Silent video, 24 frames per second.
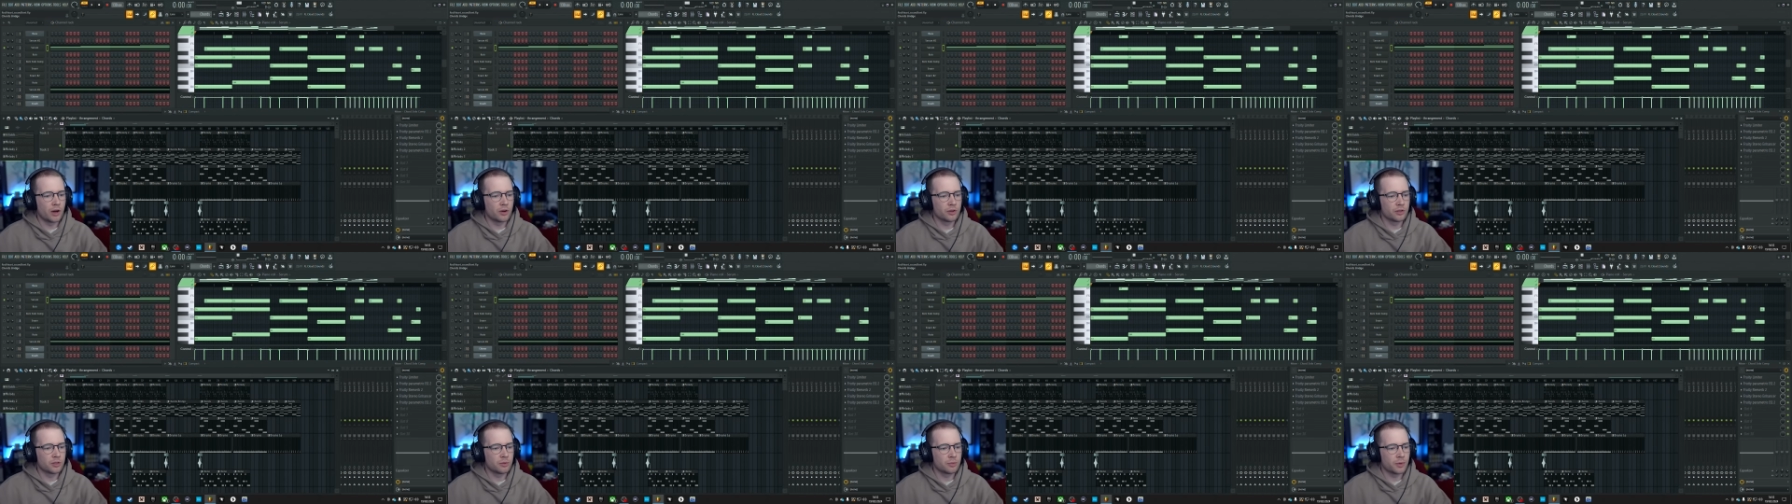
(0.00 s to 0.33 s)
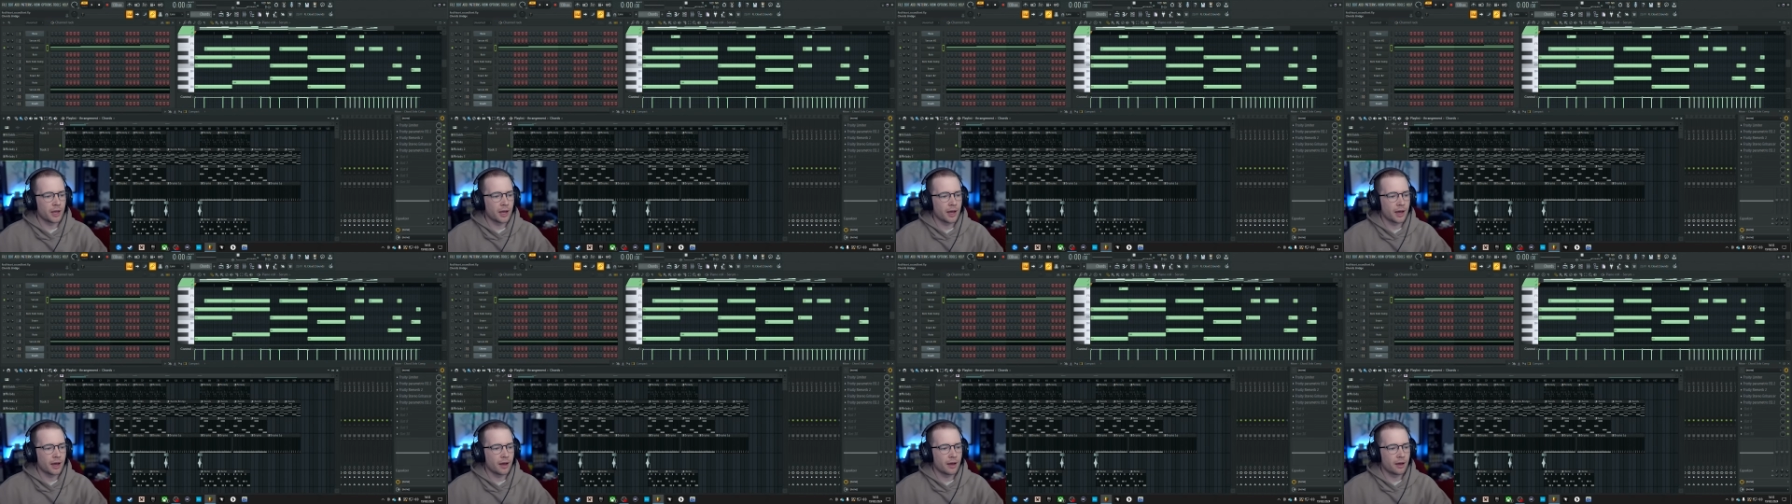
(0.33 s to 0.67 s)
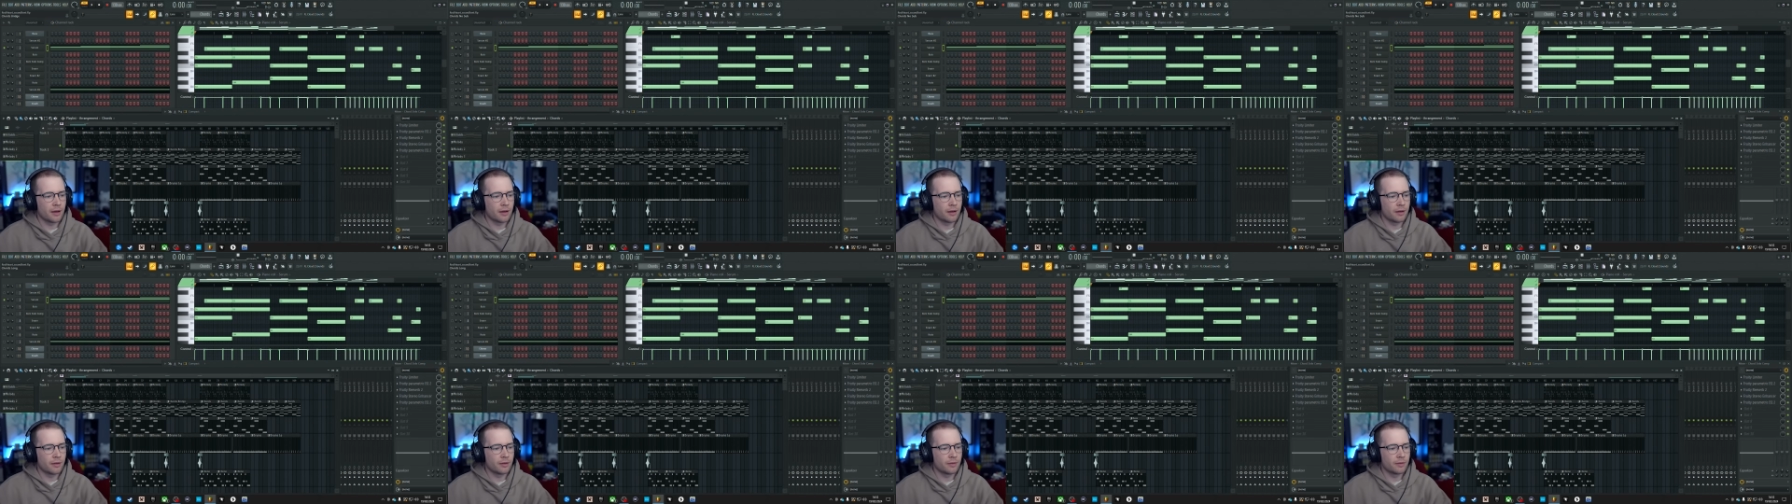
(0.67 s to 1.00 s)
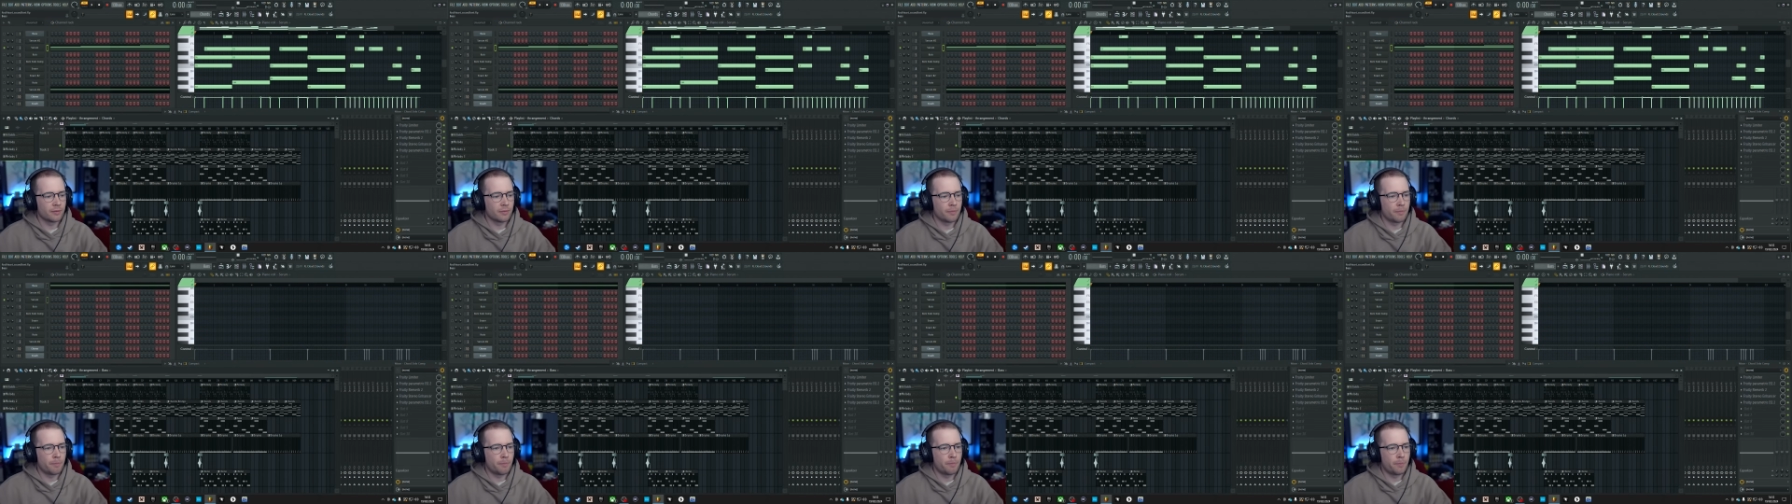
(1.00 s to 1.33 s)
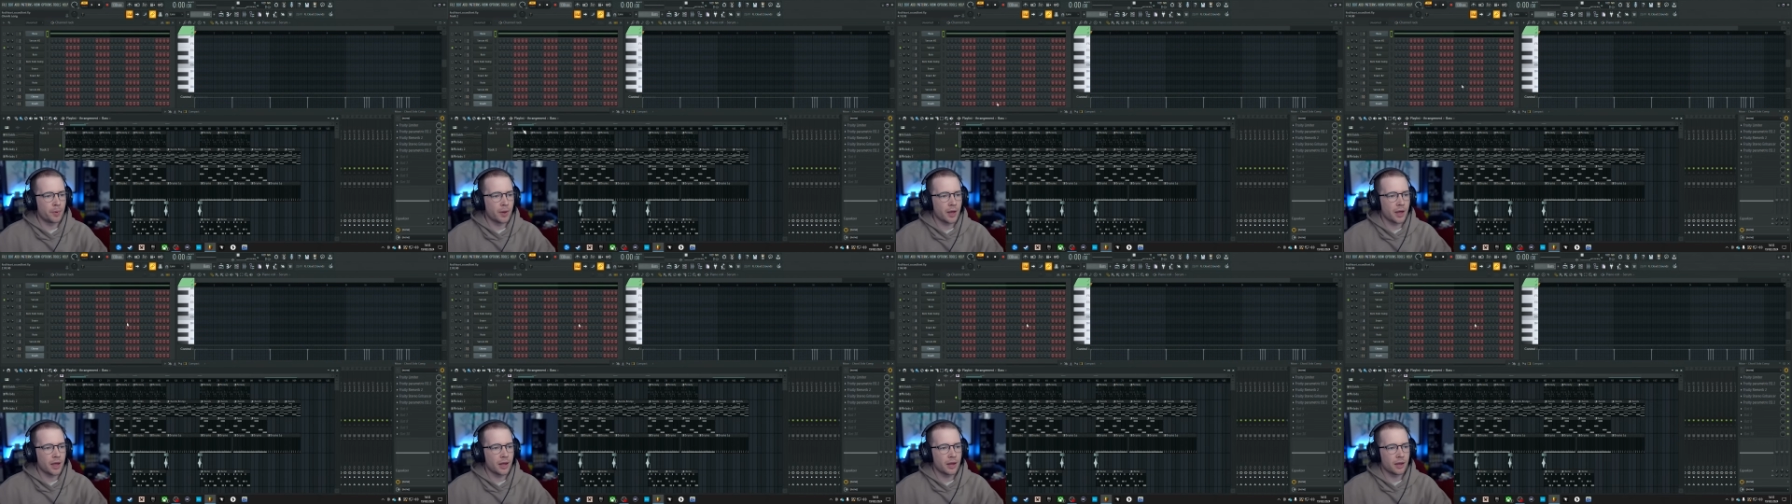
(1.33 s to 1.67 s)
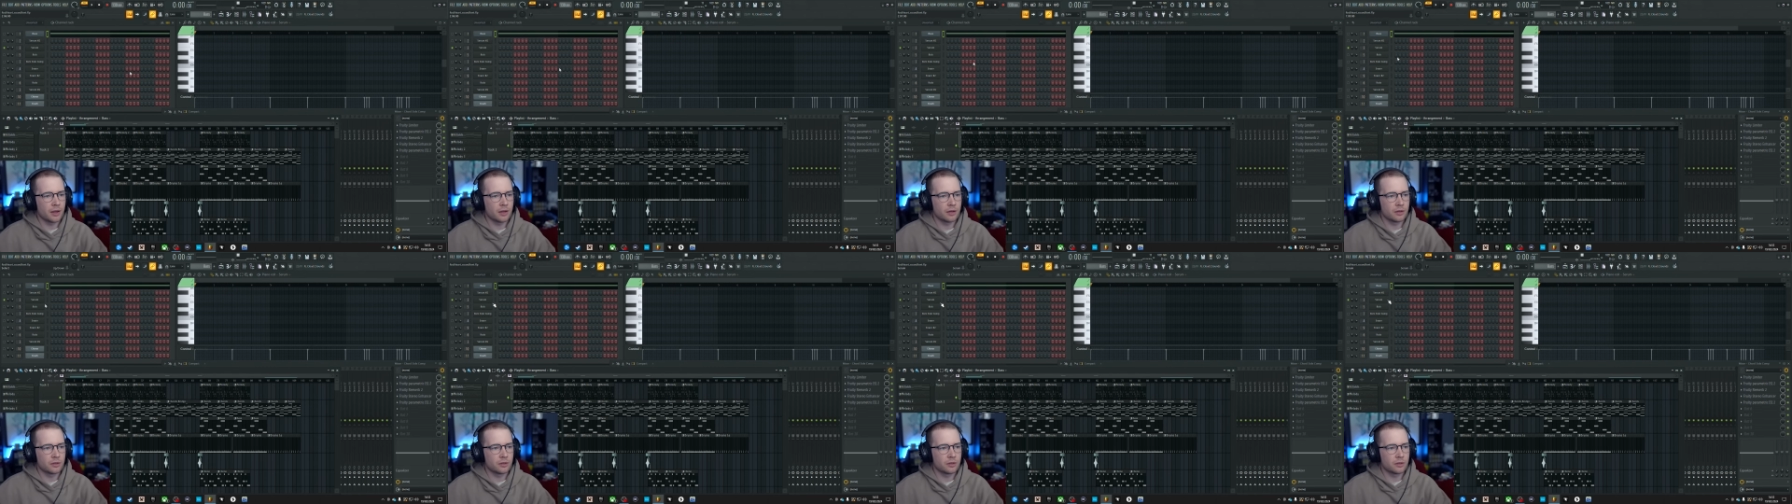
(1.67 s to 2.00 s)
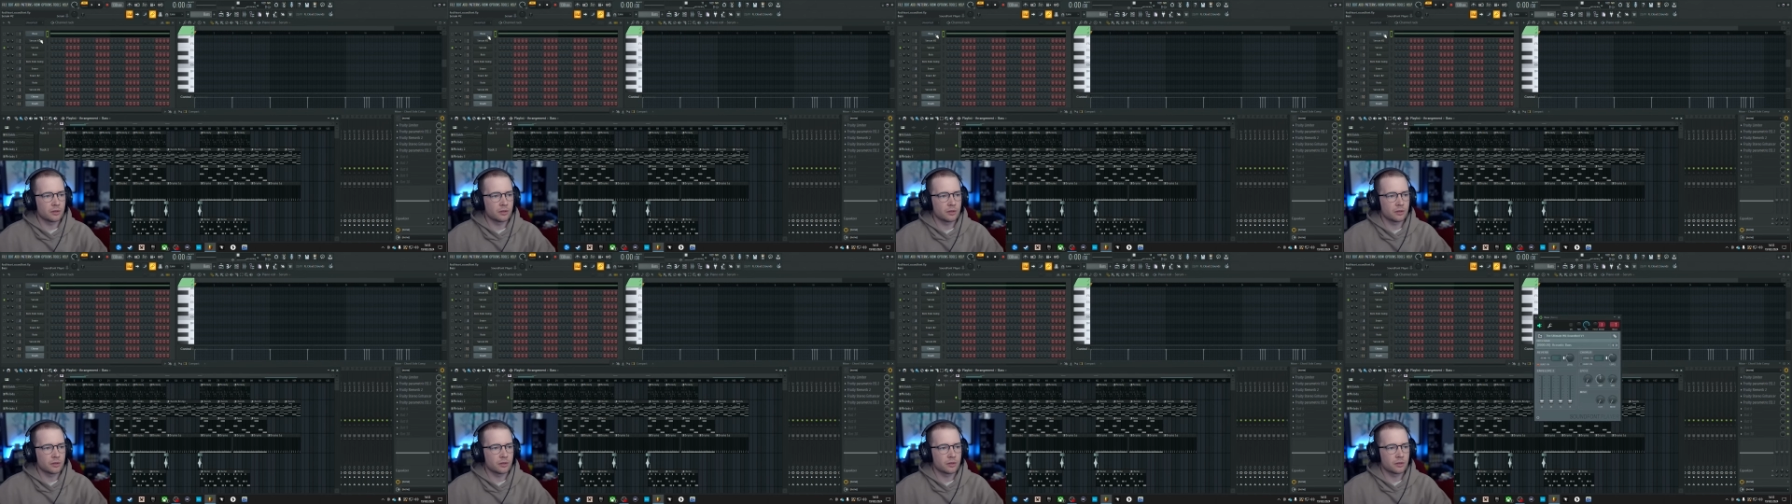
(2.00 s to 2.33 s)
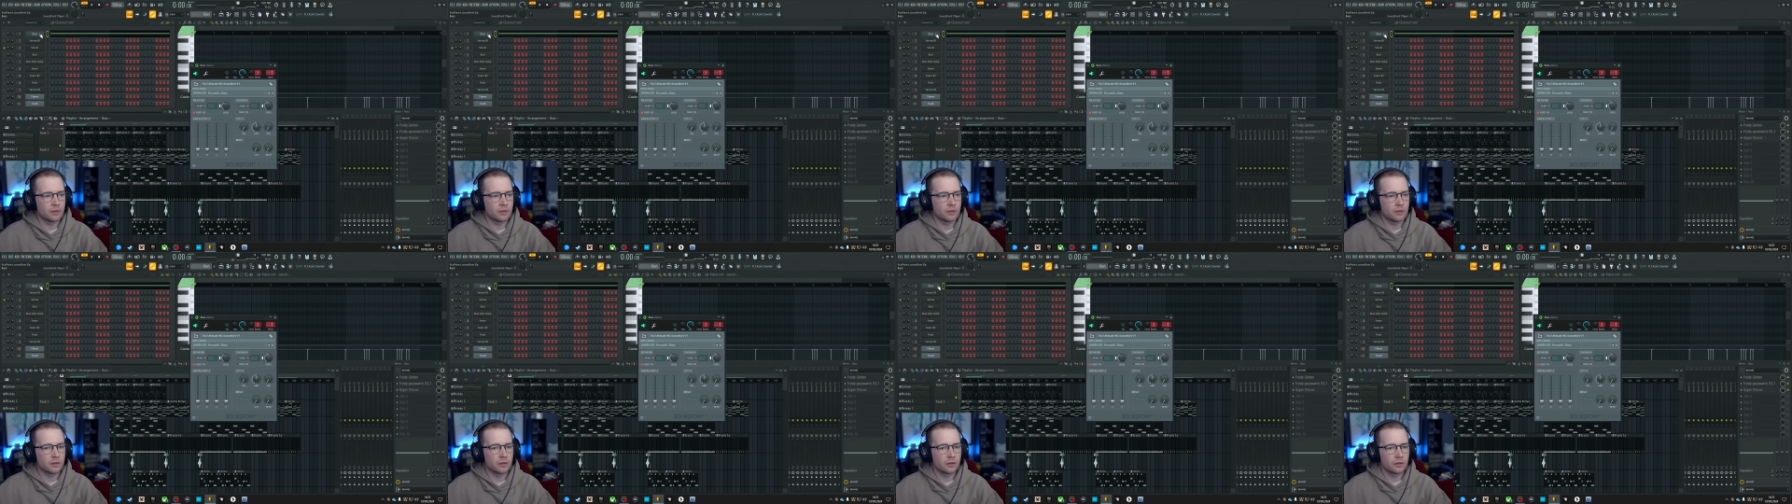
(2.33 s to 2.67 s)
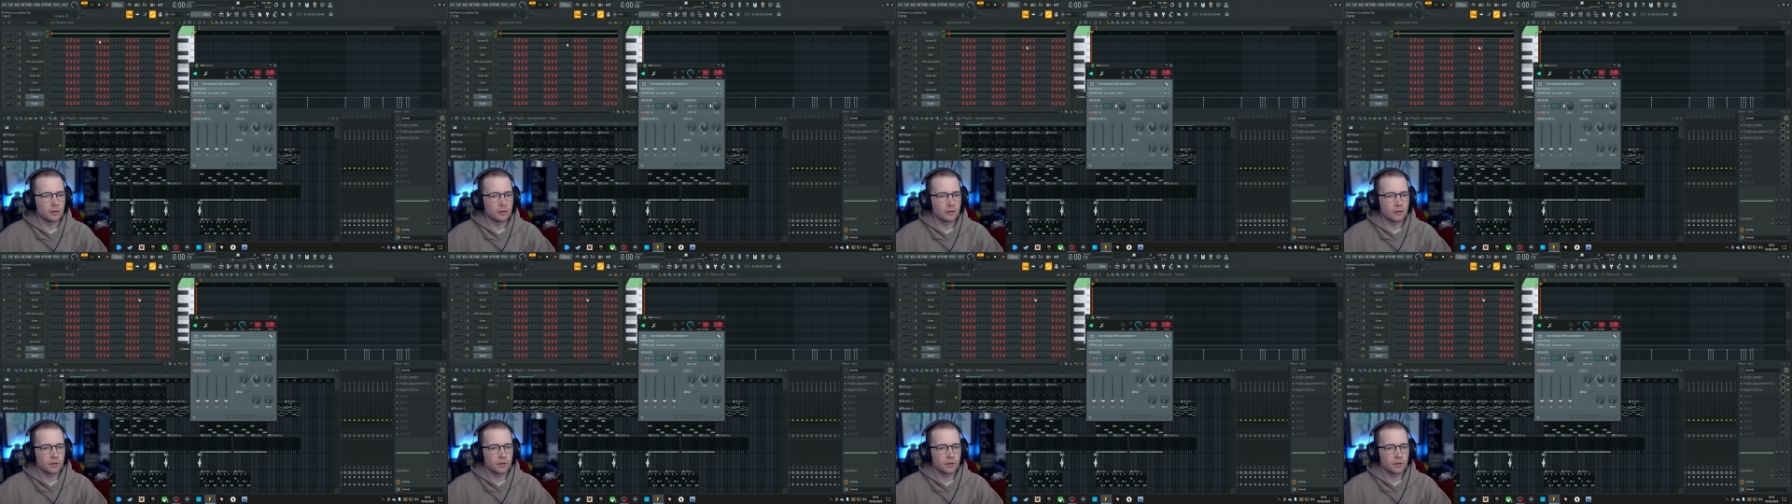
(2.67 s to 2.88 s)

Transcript: else did we have? Bass.